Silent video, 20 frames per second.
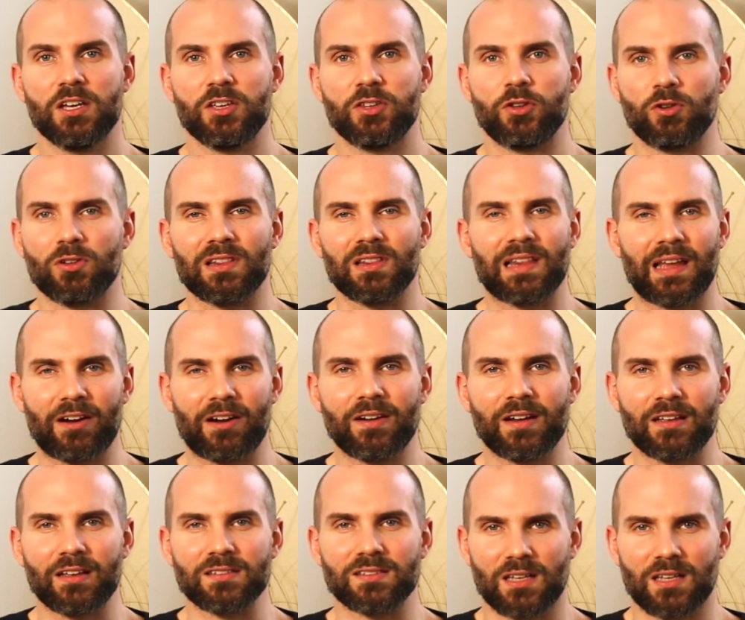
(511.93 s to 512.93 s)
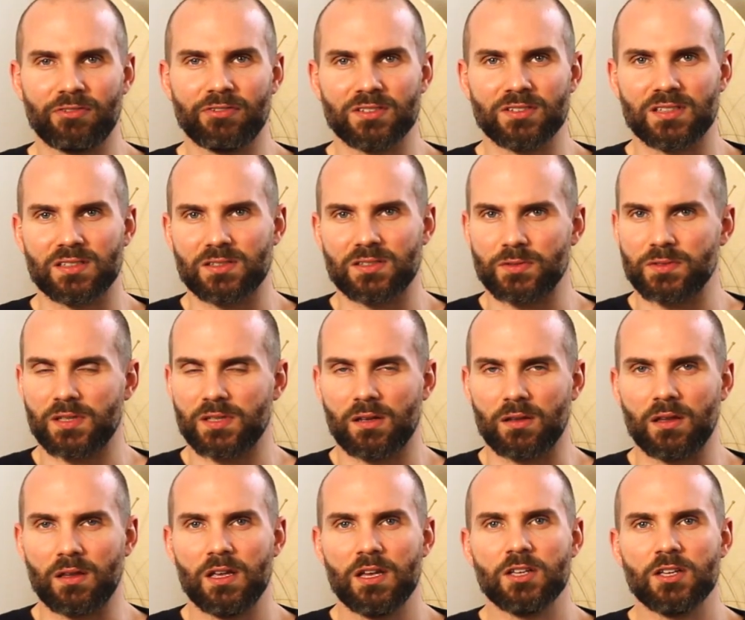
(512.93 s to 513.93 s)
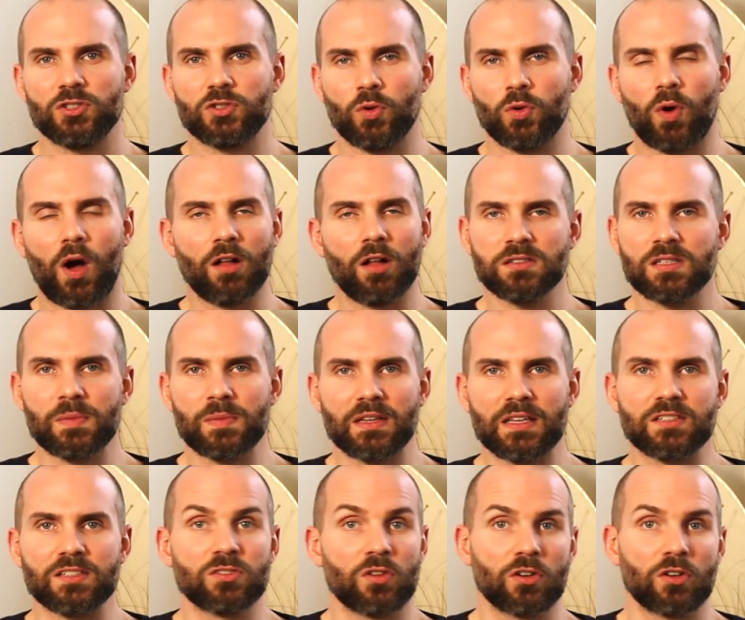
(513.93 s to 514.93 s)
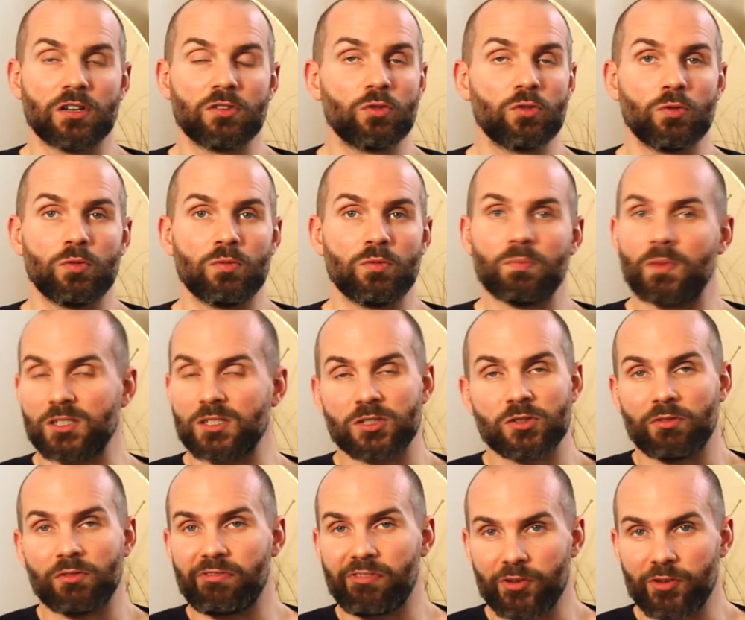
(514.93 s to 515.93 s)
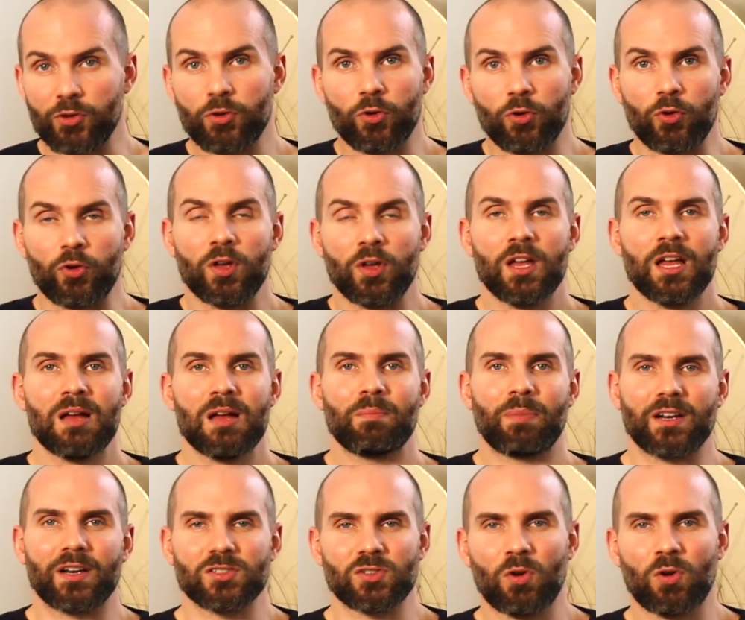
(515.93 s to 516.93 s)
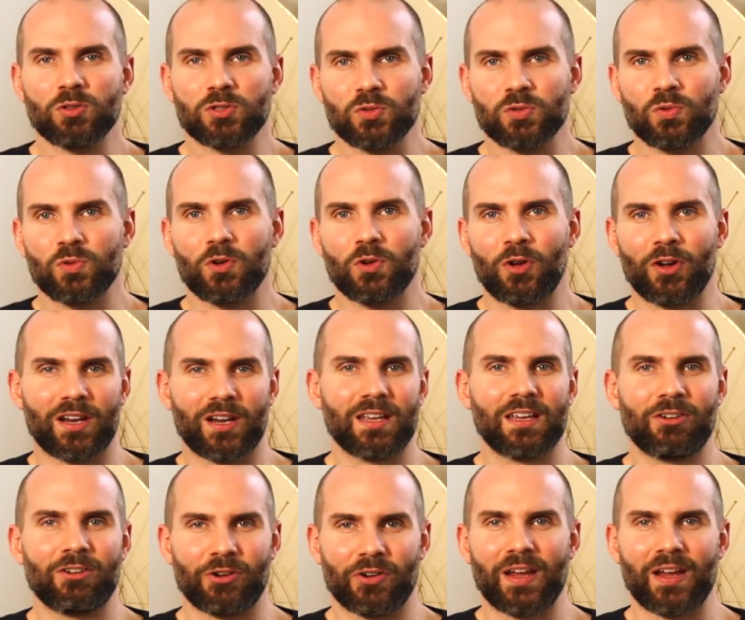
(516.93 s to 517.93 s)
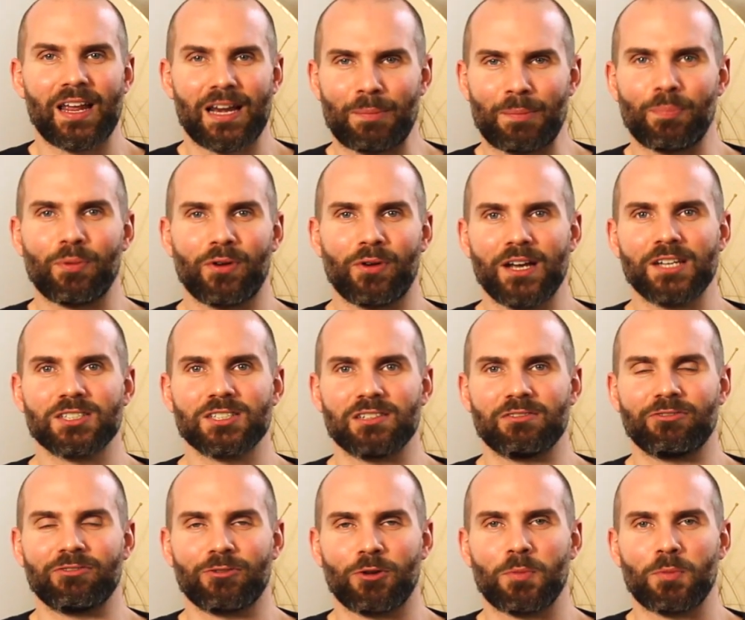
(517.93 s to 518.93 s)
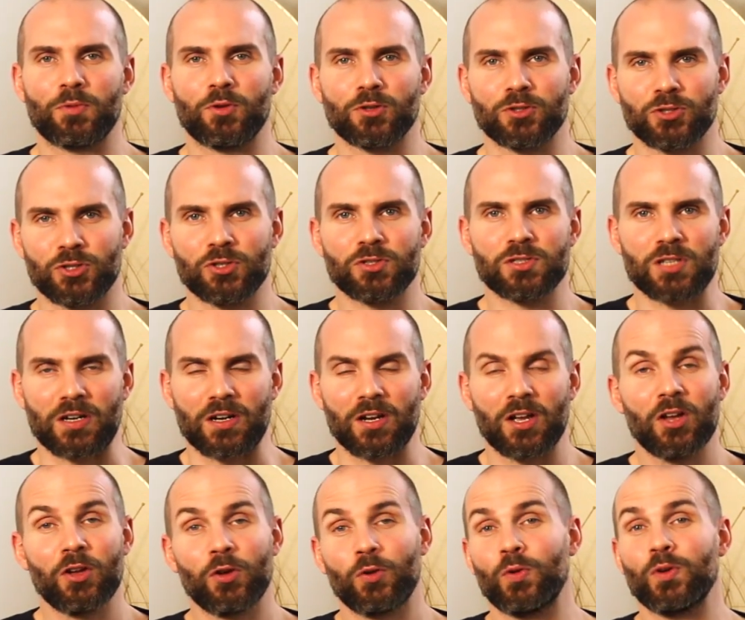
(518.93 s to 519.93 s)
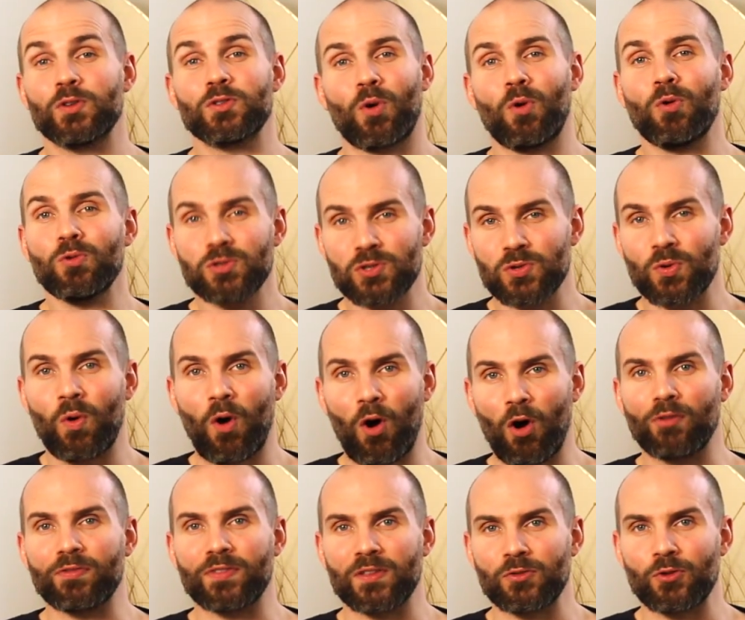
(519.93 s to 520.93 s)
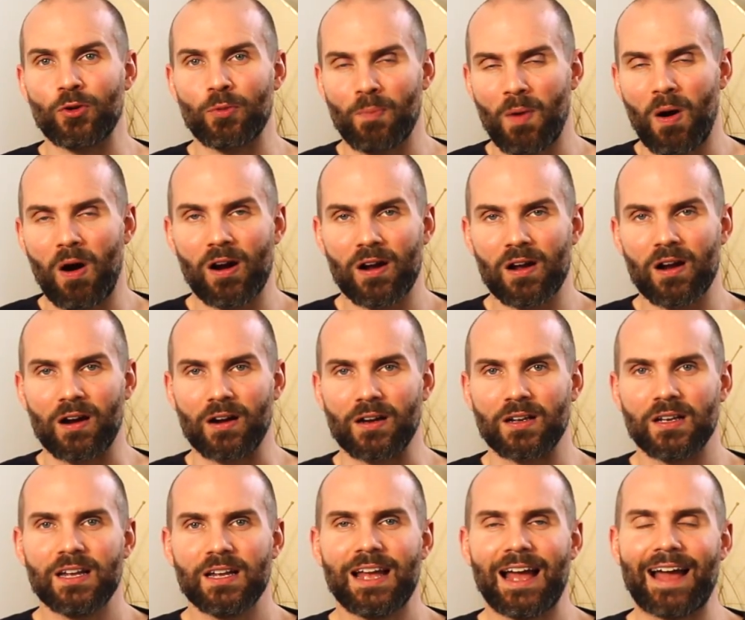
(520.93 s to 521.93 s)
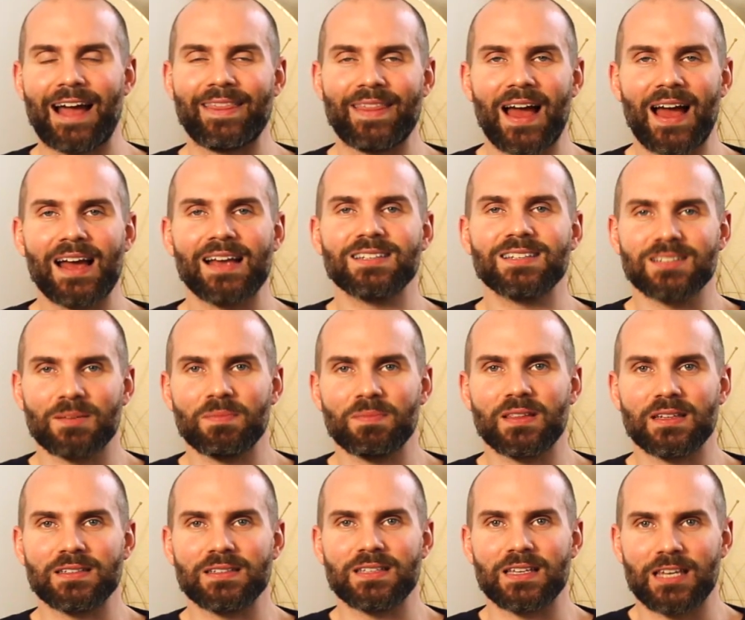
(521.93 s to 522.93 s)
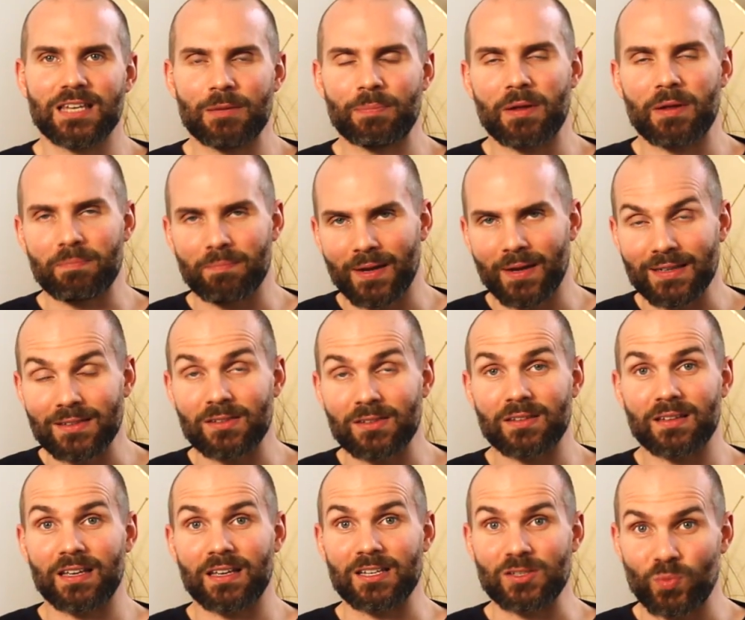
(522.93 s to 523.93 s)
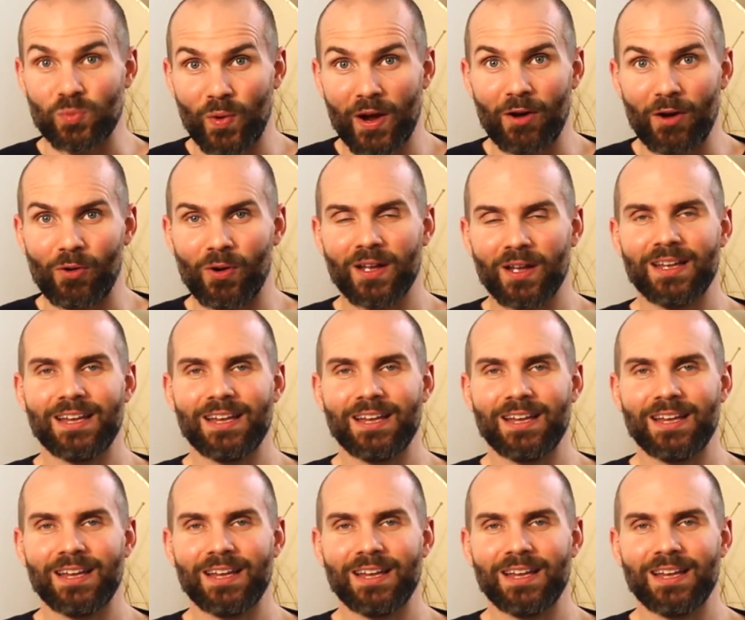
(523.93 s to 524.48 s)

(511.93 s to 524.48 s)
Your learning suffers as a result. So ultimately it's not going to do much good for you, but it's also going to create an impression from your tutor, who is also often your marker. And that is something to keep in mind as well.